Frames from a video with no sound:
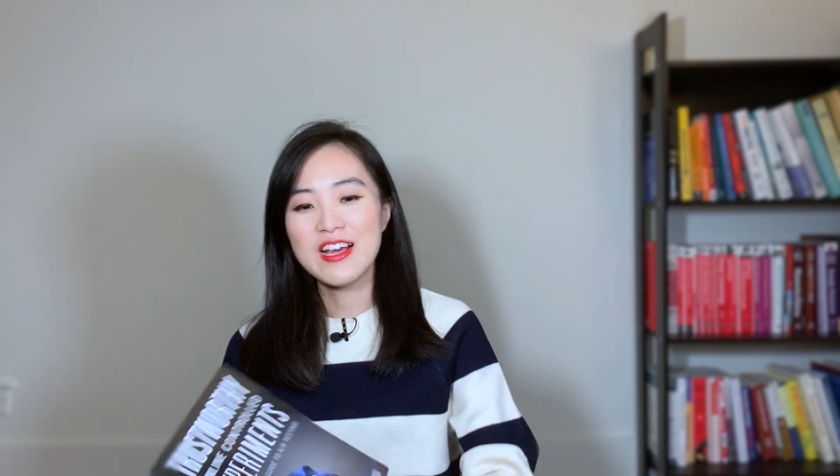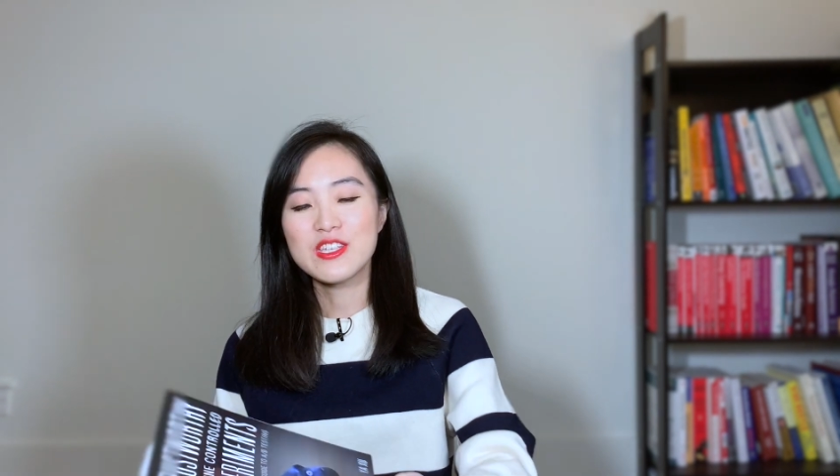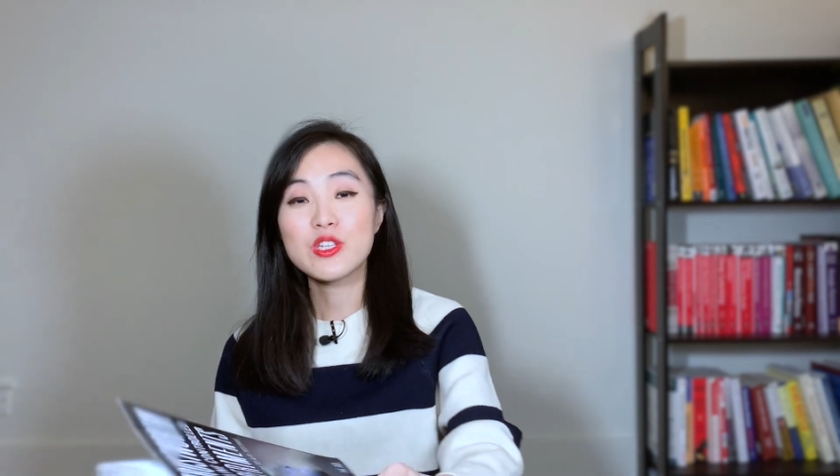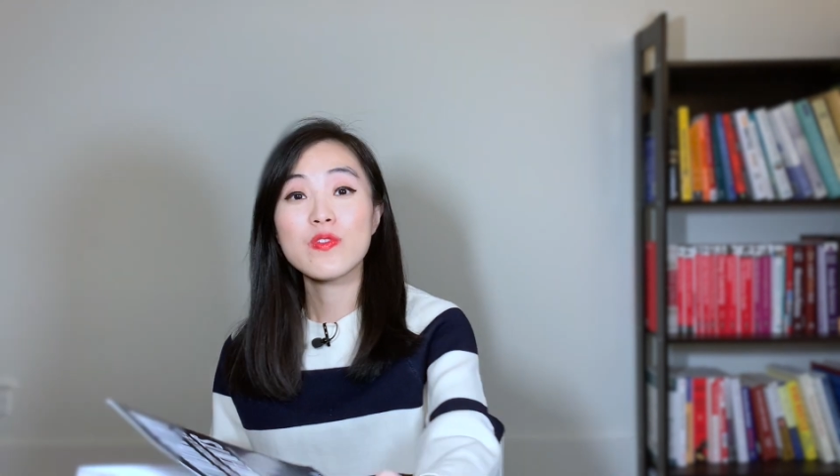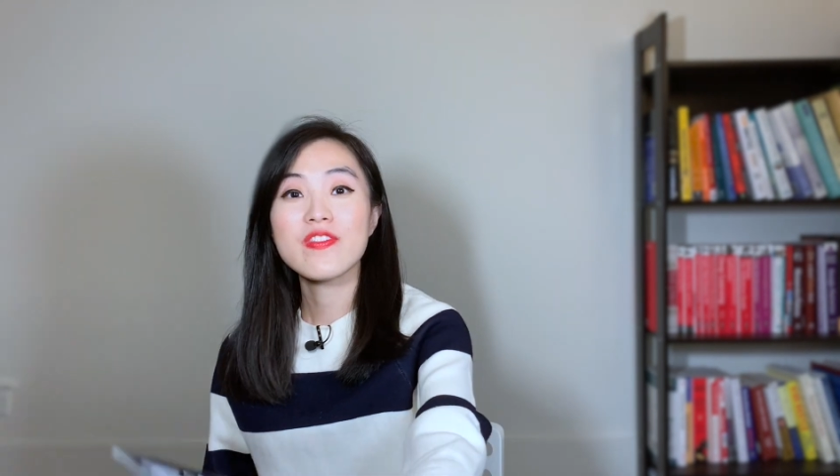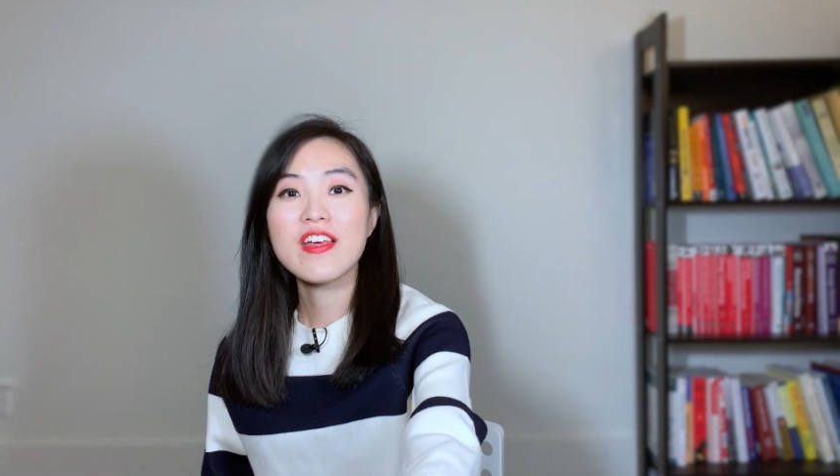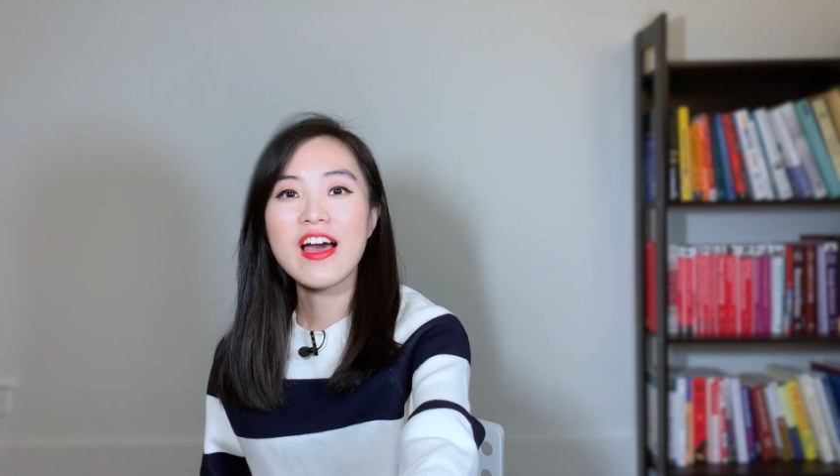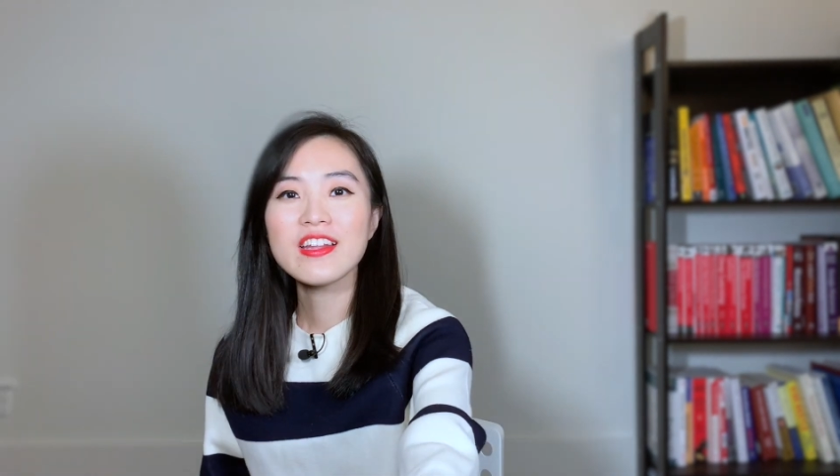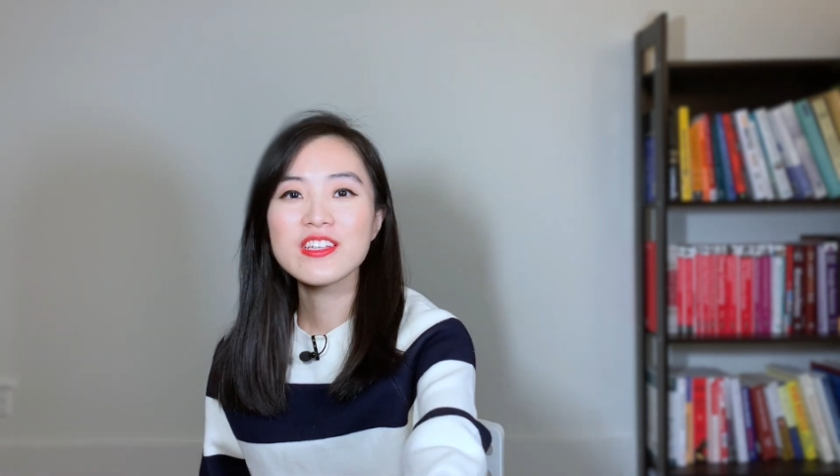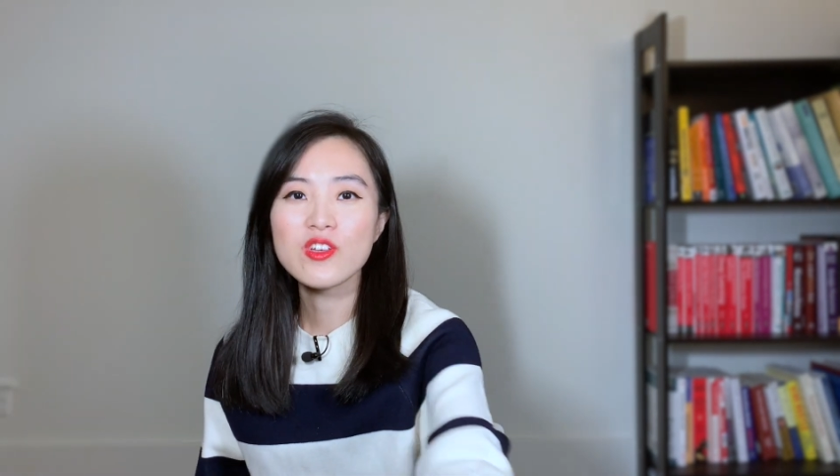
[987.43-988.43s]
So
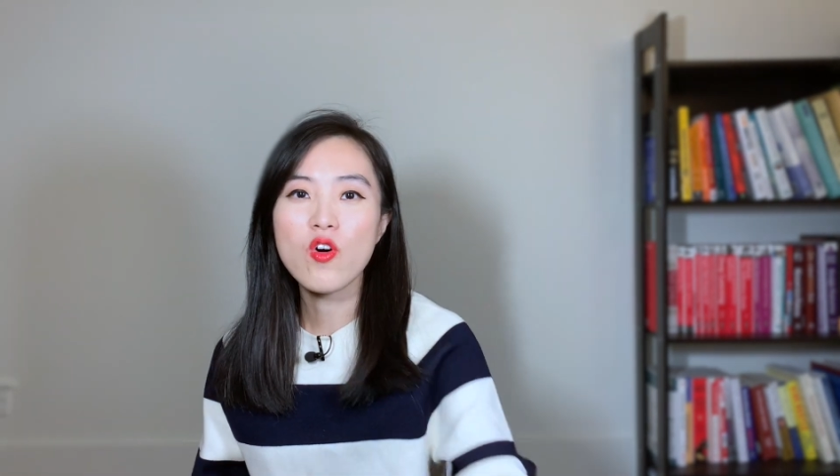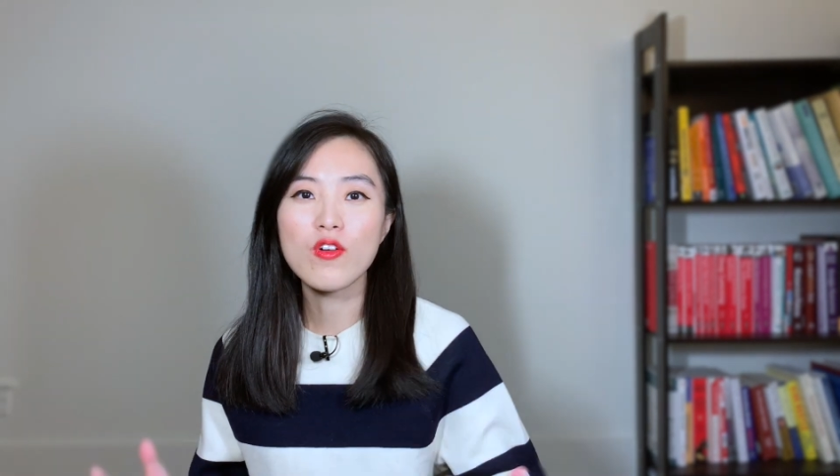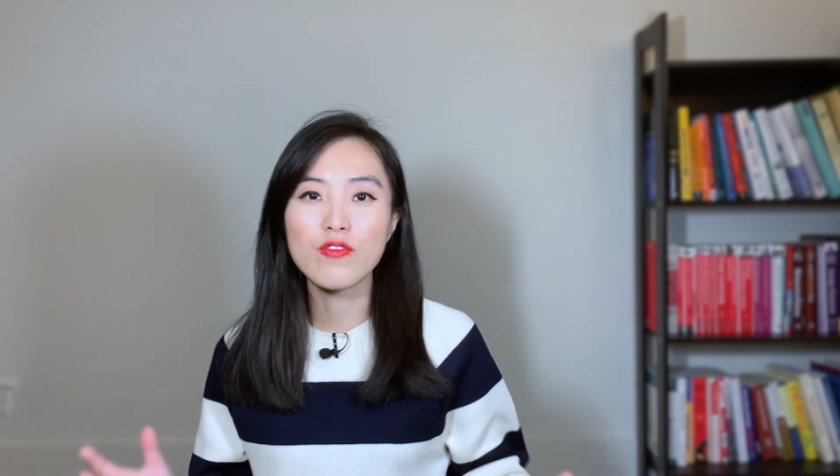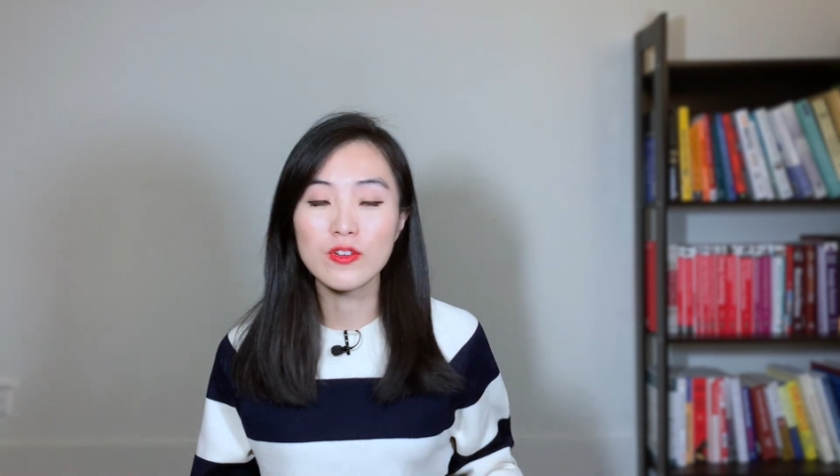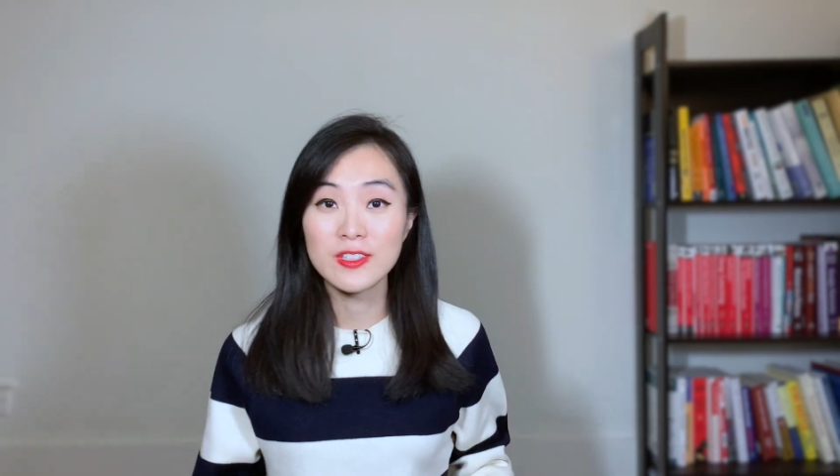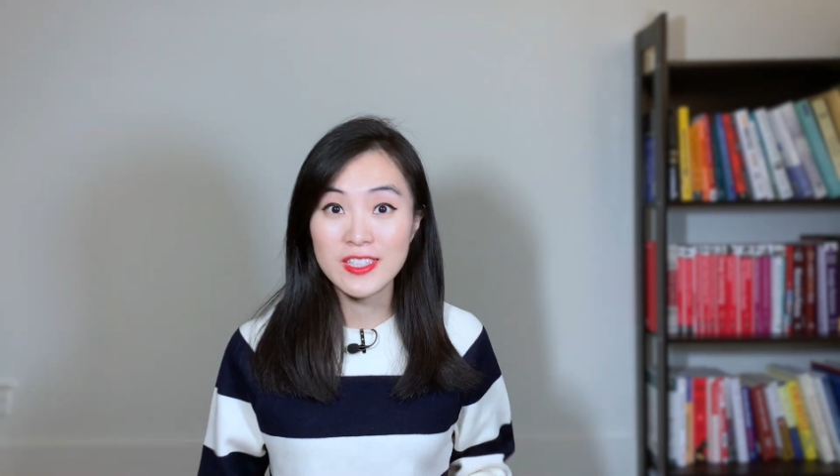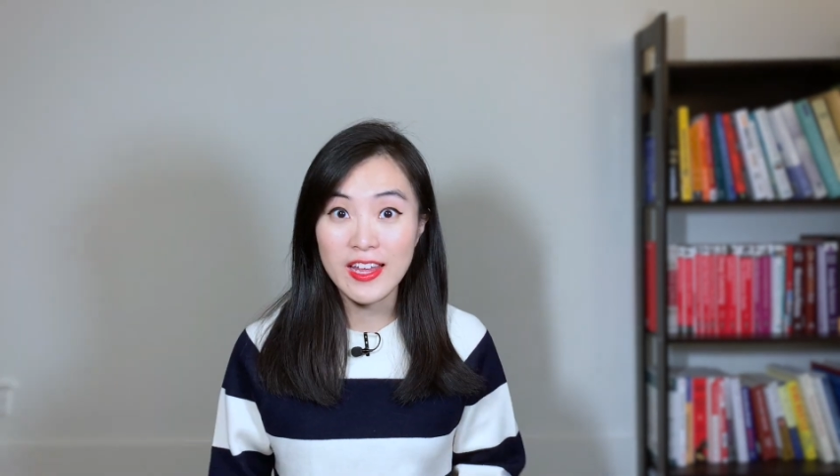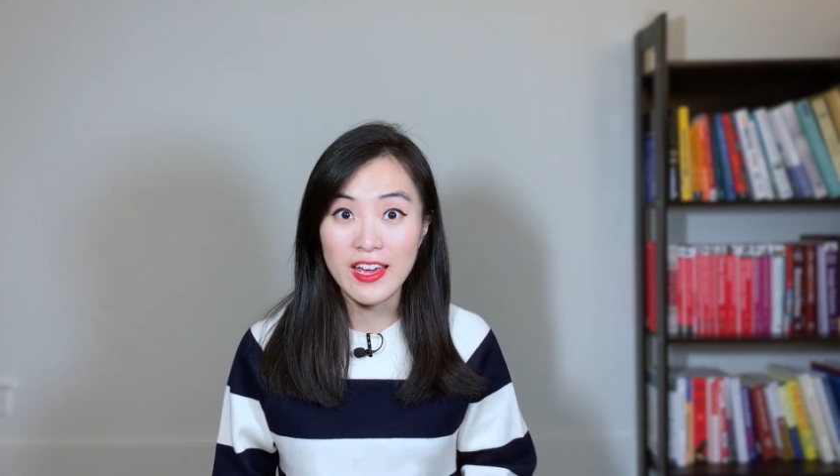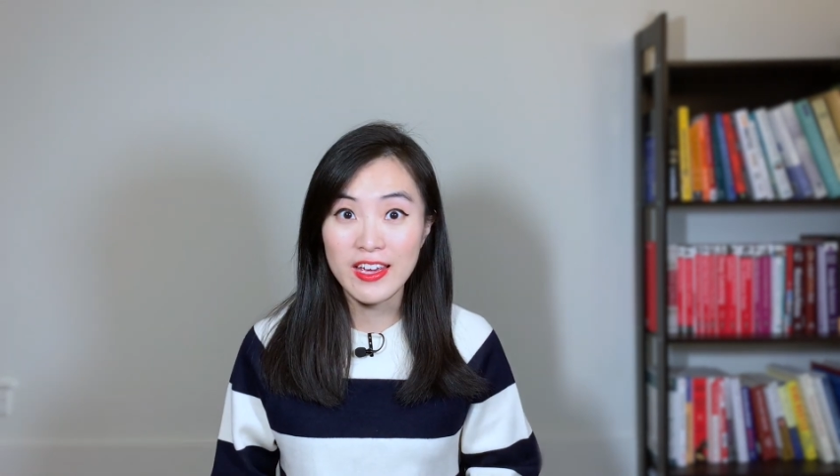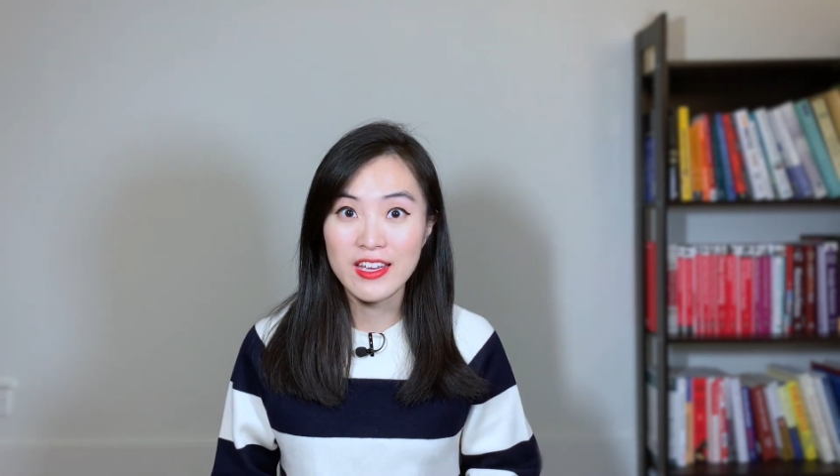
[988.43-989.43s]
that is all for
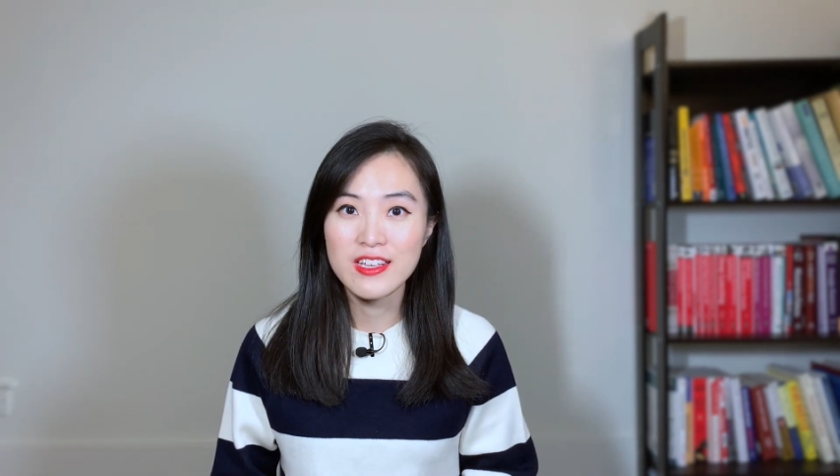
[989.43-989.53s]
today.